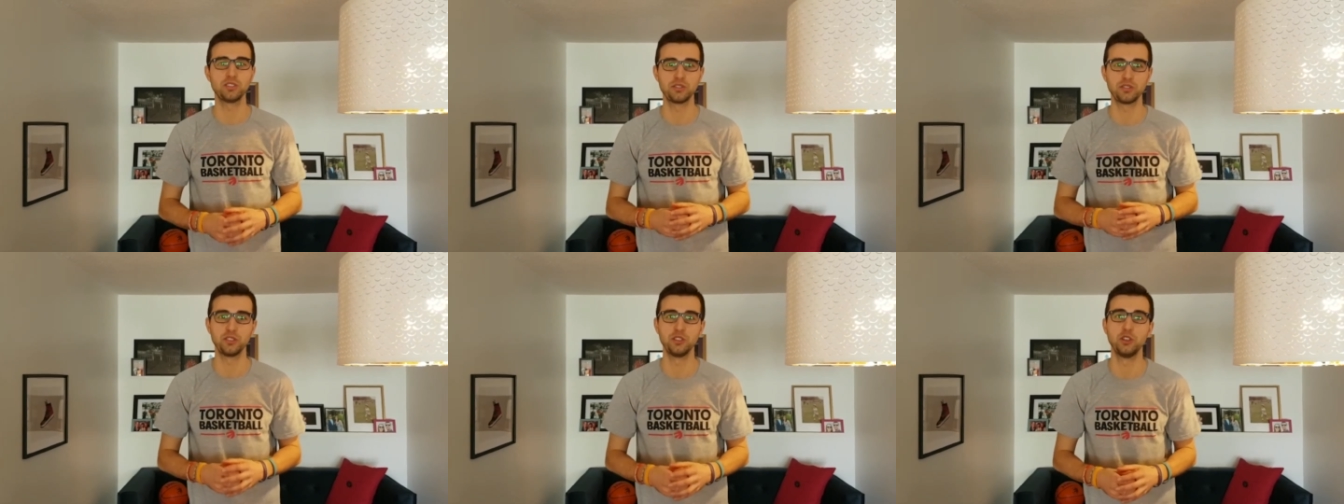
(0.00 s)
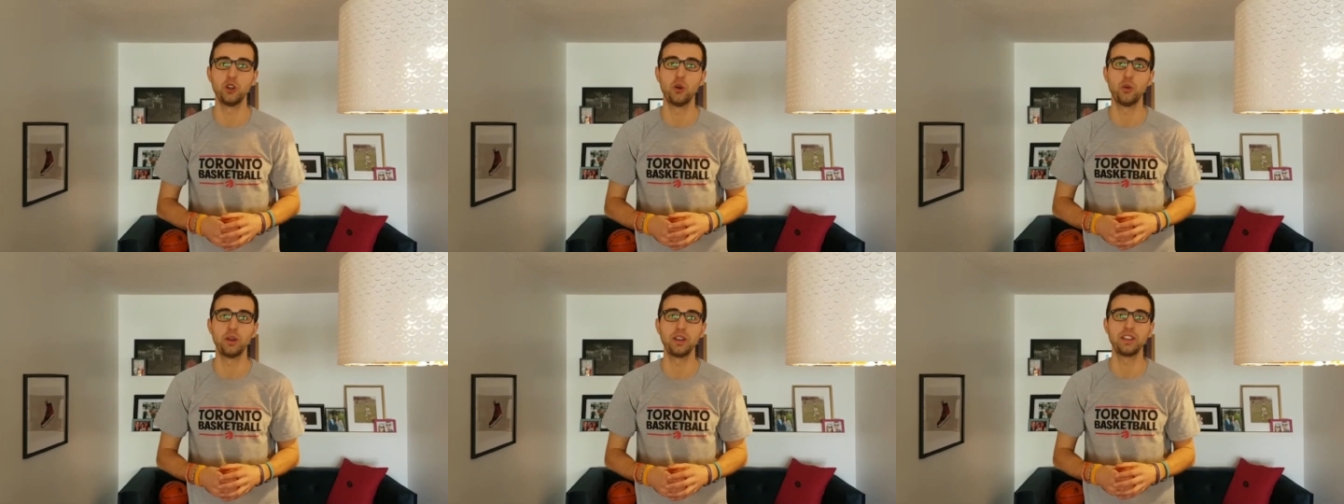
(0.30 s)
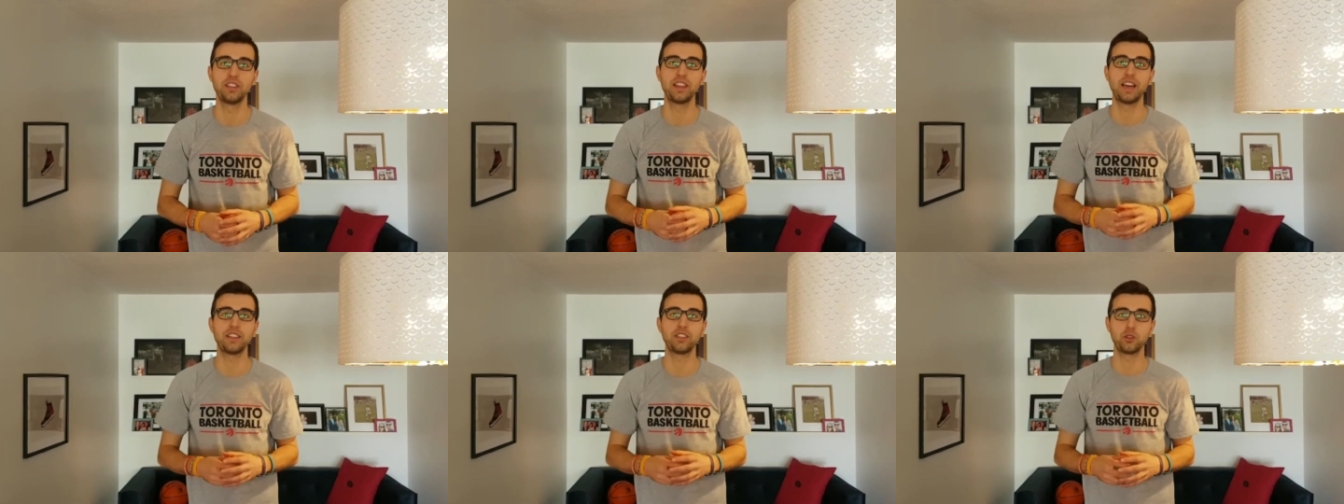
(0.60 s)
for
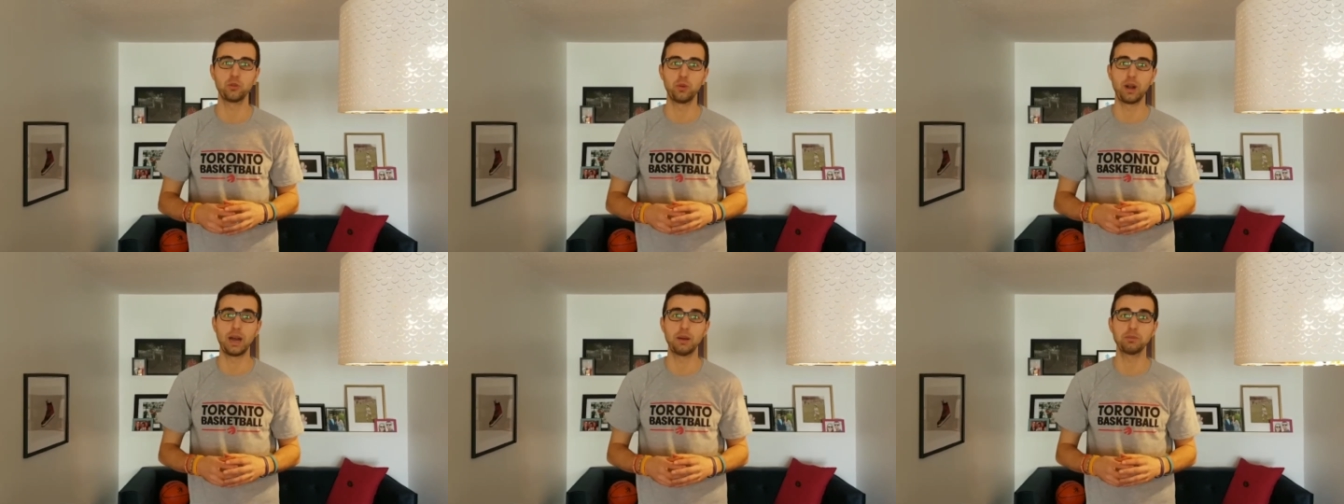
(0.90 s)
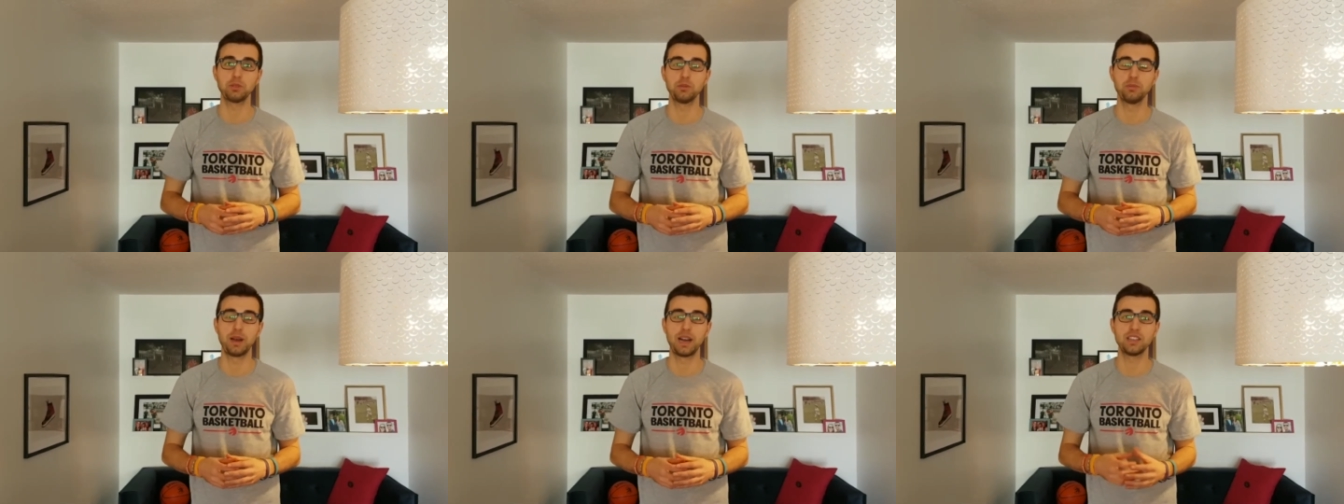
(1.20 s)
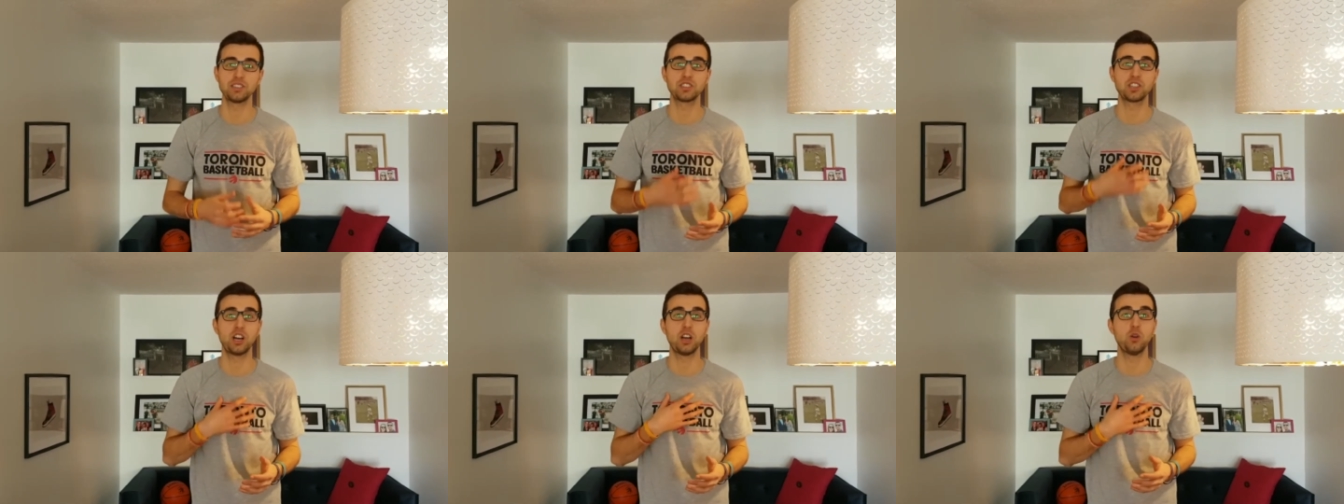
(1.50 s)
knowing that the Raptor
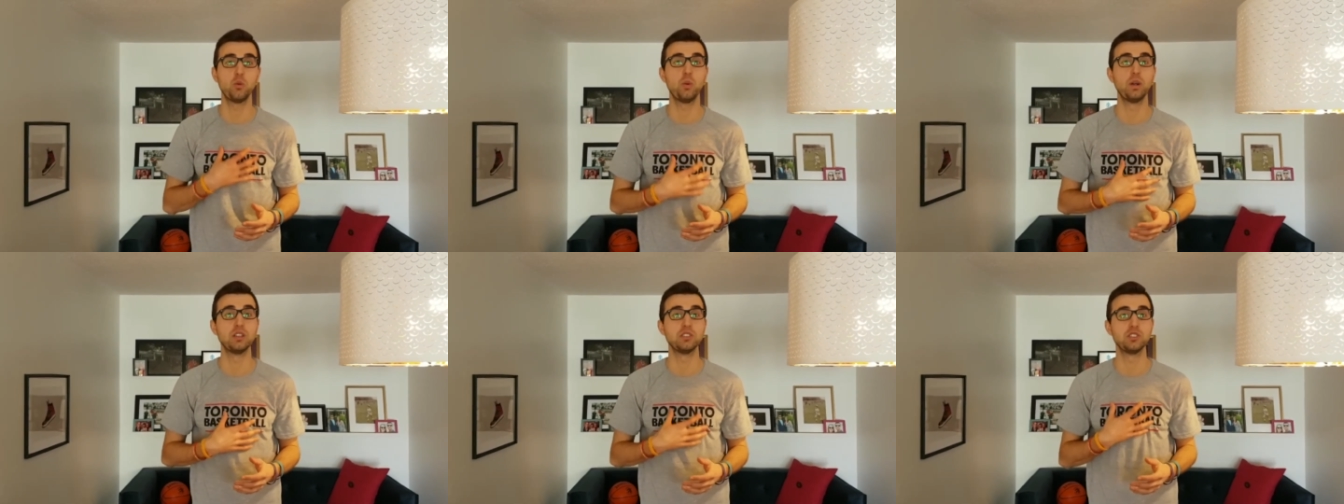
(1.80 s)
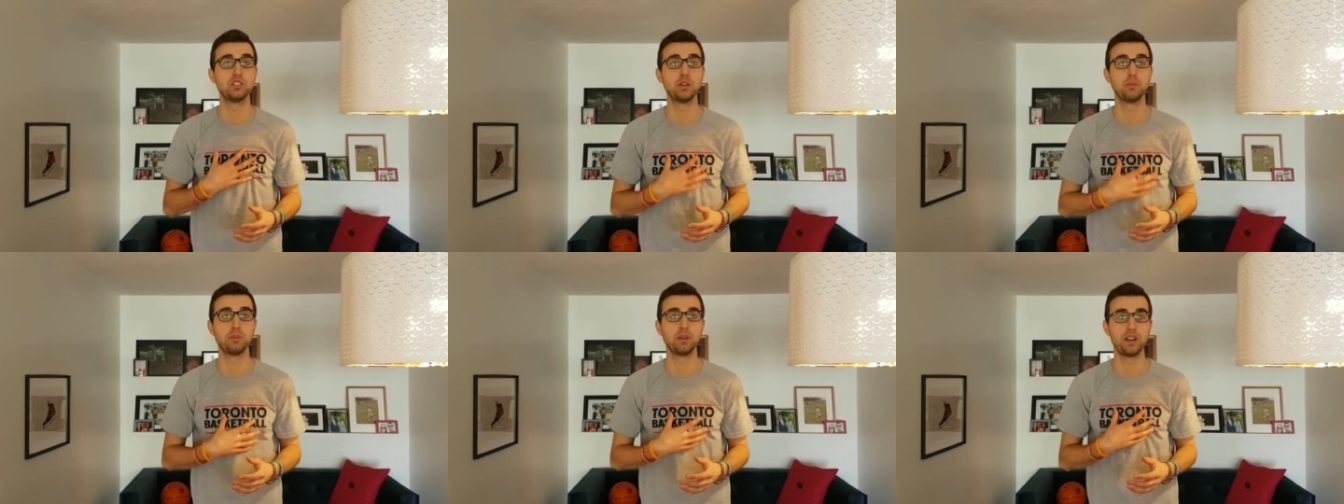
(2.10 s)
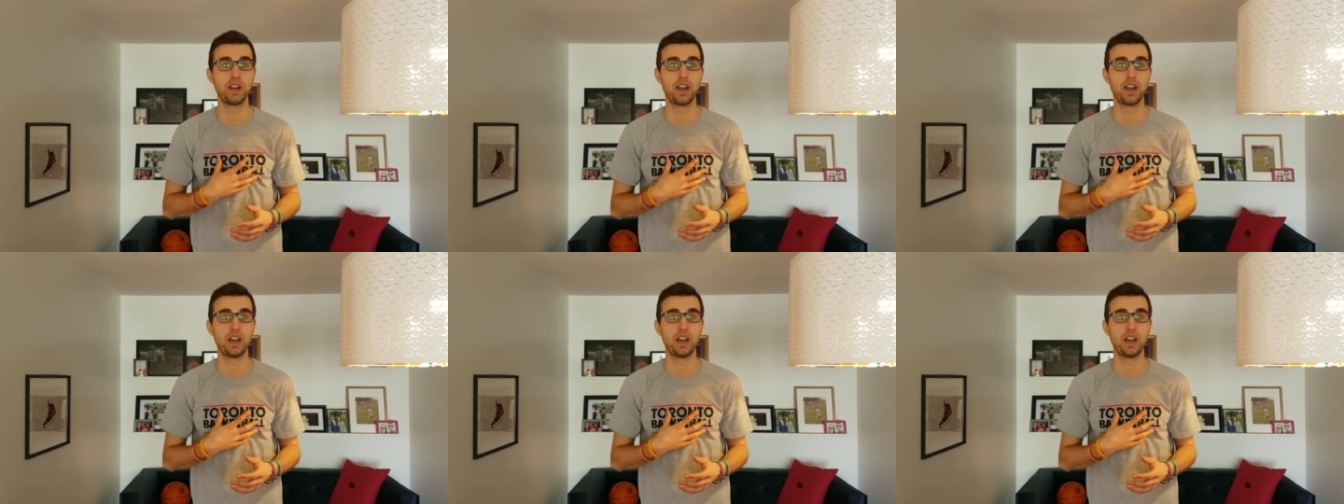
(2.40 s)
mascot wears number